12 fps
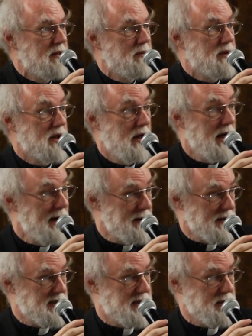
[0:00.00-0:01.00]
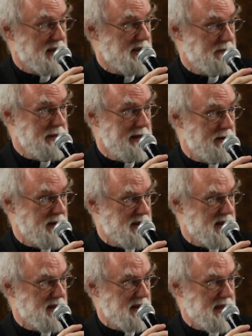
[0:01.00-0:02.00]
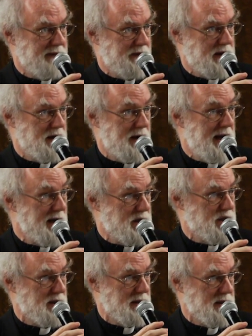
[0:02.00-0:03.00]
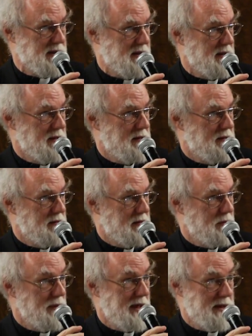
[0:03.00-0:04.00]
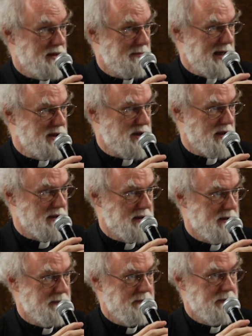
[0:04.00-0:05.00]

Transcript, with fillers: which allow us to experience and discover connections we hadn't imagined,